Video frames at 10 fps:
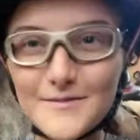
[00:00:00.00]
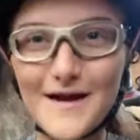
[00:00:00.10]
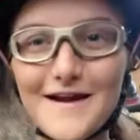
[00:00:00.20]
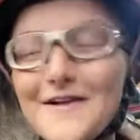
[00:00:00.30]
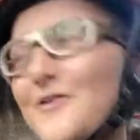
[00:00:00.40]

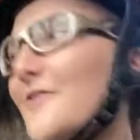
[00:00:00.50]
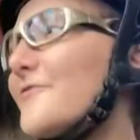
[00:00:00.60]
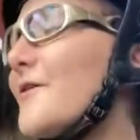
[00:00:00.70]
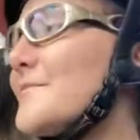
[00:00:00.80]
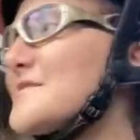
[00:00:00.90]
pad. I got it
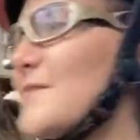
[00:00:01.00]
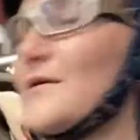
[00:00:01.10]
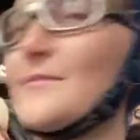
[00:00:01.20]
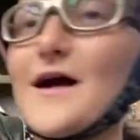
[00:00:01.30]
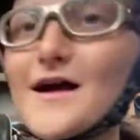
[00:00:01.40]
from
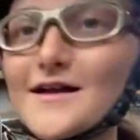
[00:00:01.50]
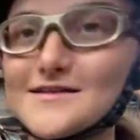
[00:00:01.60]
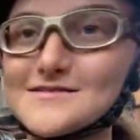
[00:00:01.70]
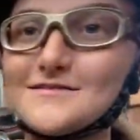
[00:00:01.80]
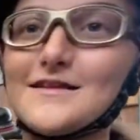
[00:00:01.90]
SmartPak.
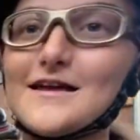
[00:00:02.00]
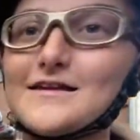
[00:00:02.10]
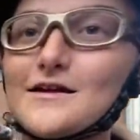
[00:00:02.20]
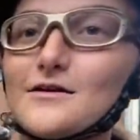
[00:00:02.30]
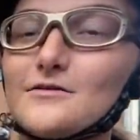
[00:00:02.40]
It's the
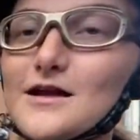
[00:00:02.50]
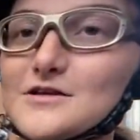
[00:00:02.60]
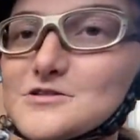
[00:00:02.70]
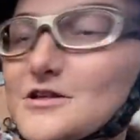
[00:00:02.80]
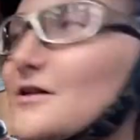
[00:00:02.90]
Ledia
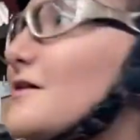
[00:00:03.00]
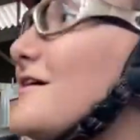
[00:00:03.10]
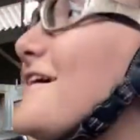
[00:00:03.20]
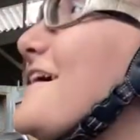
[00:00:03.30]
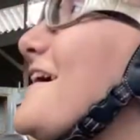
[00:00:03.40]
collection.
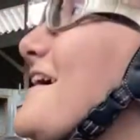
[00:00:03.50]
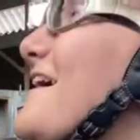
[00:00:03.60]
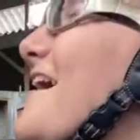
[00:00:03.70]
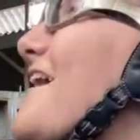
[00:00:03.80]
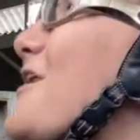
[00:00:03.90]

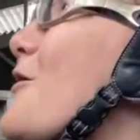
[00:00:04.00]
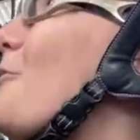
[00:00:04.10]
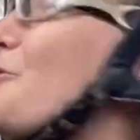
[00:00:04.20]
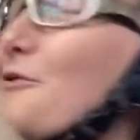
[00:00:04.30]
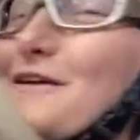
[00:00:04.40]
Hello,
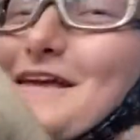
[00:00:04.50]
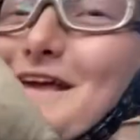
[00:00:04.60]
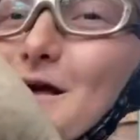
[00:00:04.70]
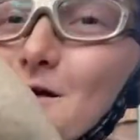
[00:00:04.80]
Pookie.